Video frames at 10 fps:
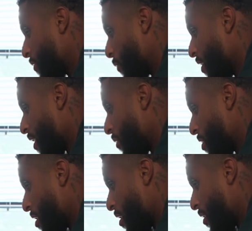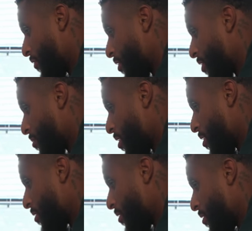this weekend when you're off, or
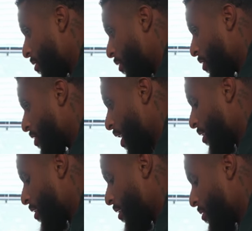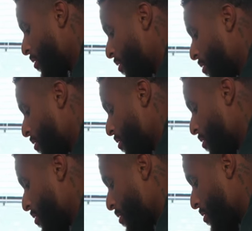tomorrow, or Saturday. Yeah.
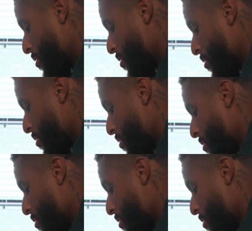Yeah, that'll